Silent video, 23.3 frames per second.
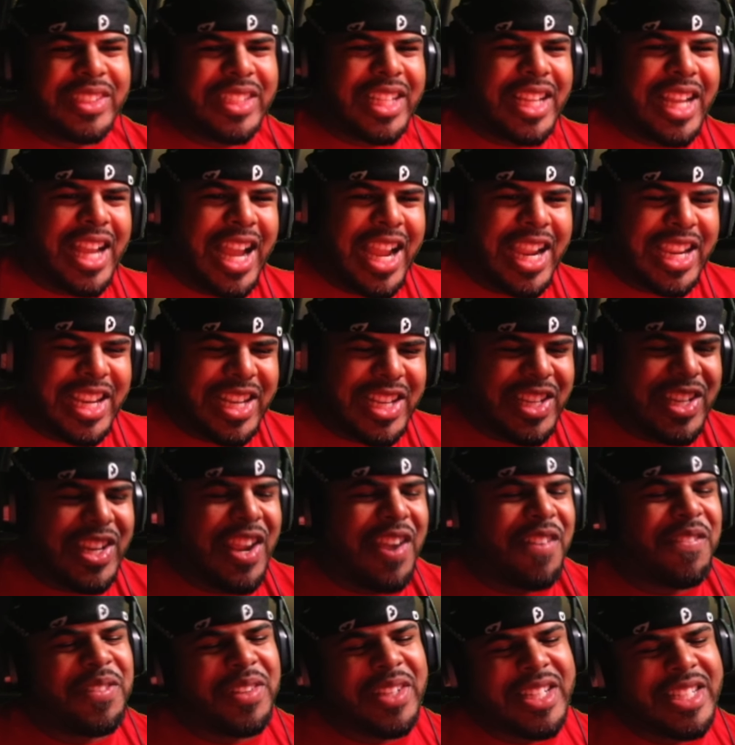I can
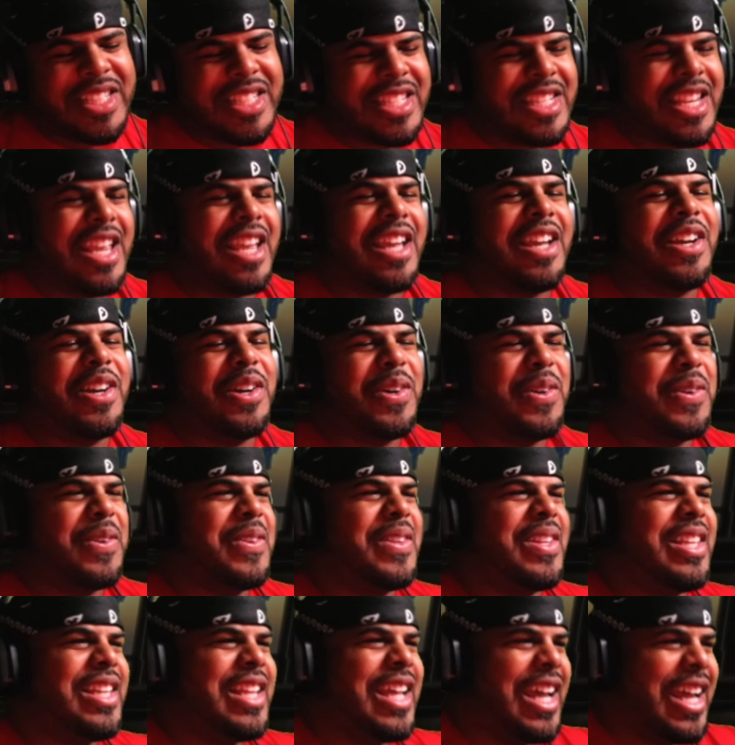definitely tell
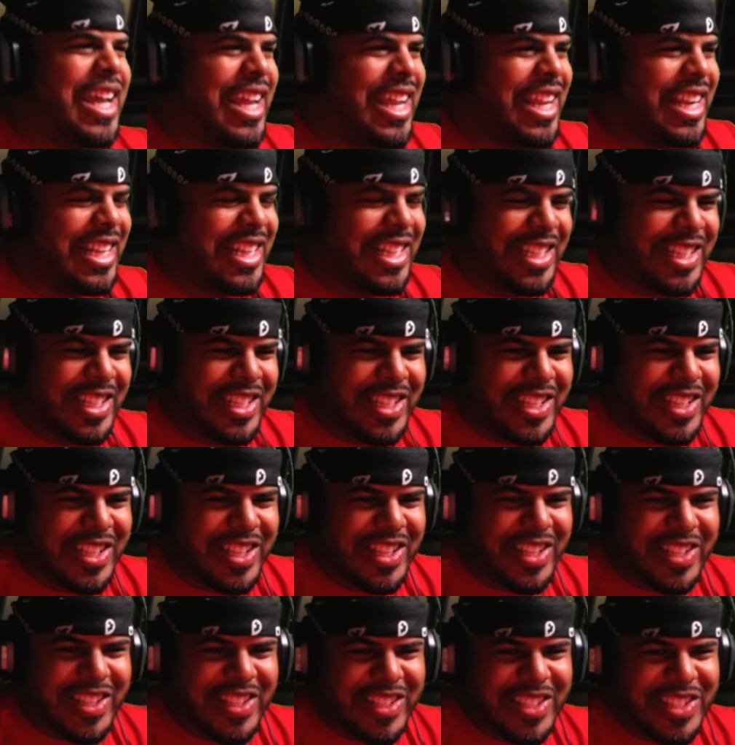that
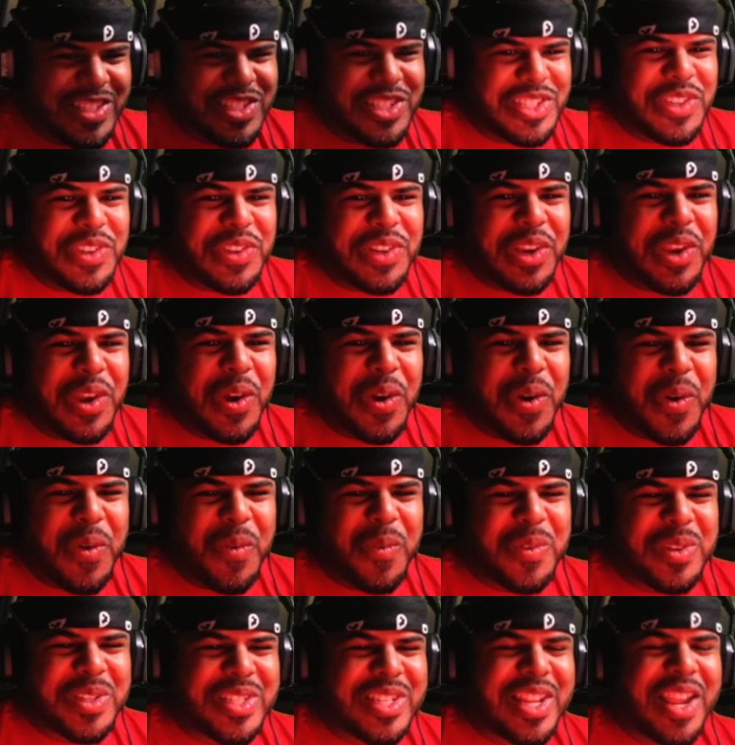the studio
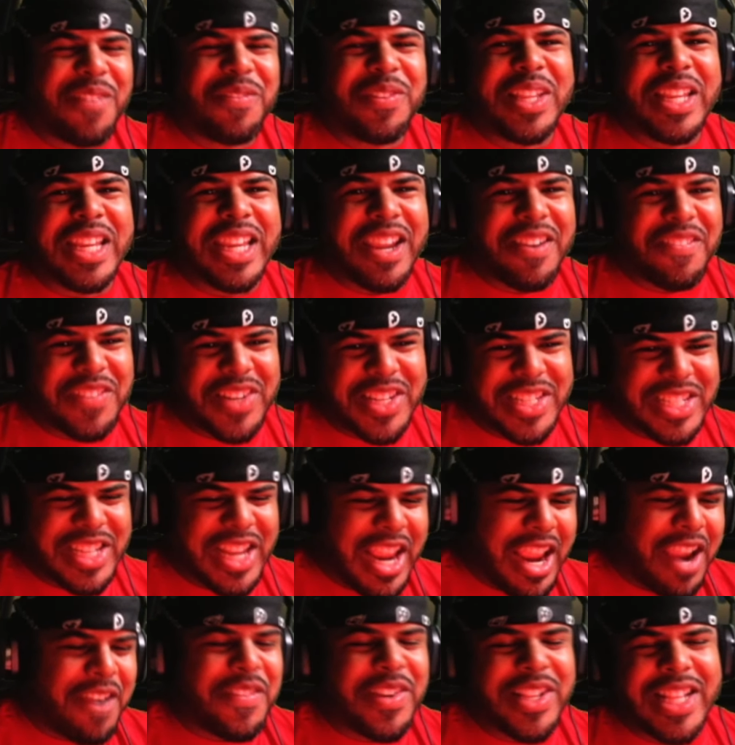was definitely giving this
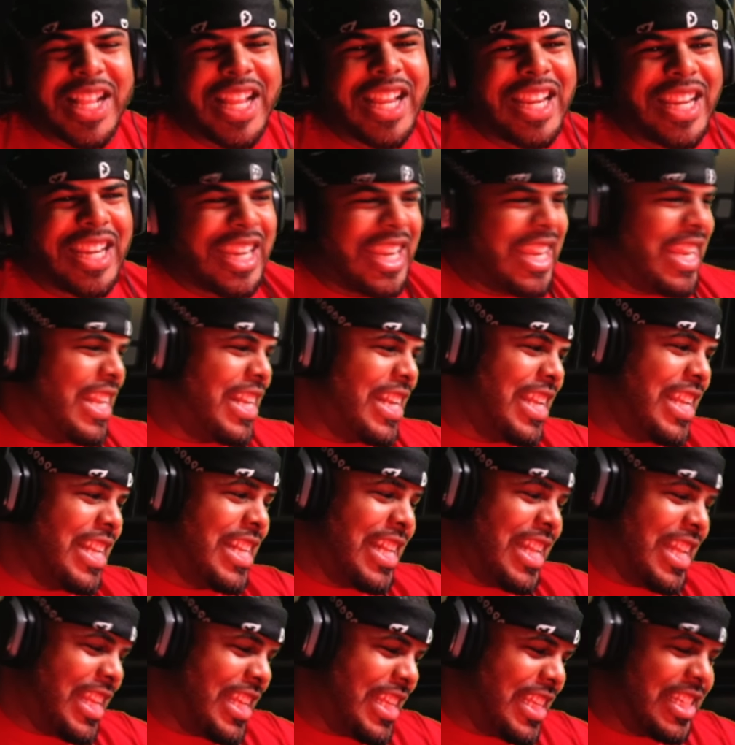everything again.
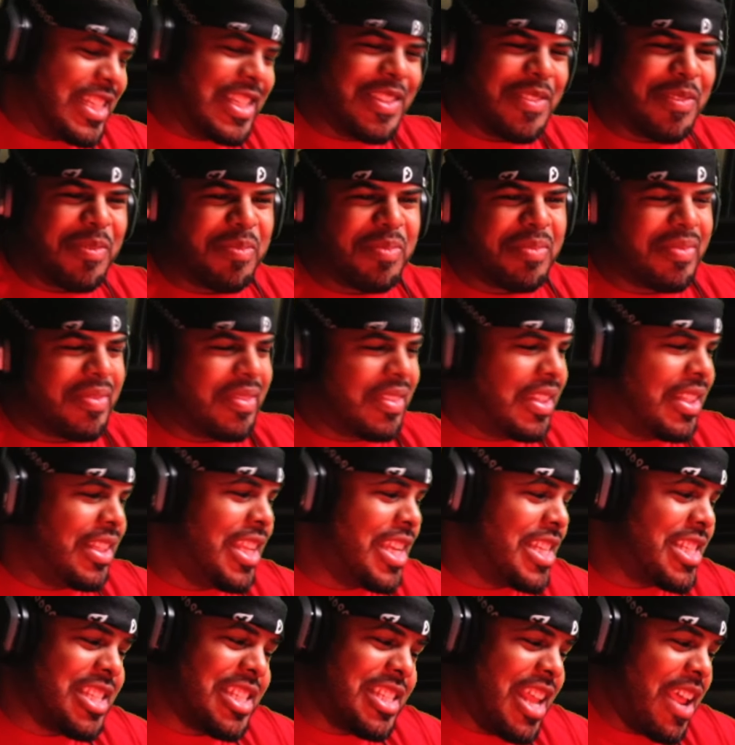This
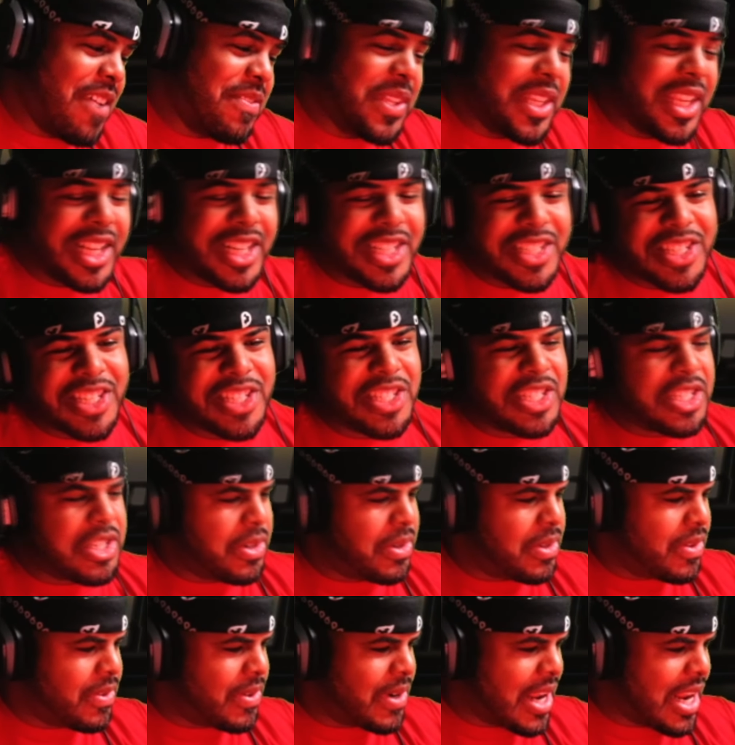is definitely getting a season
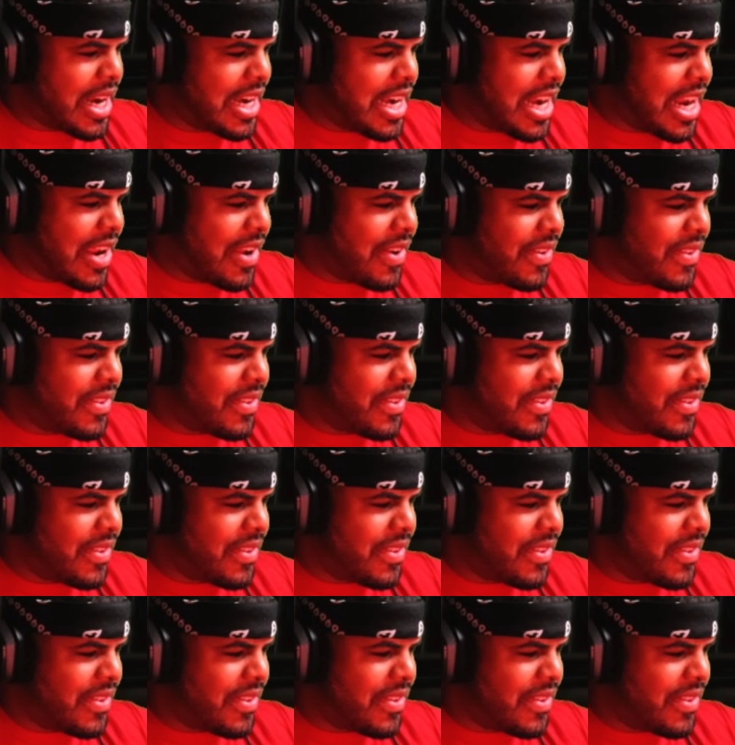two, without a doubt.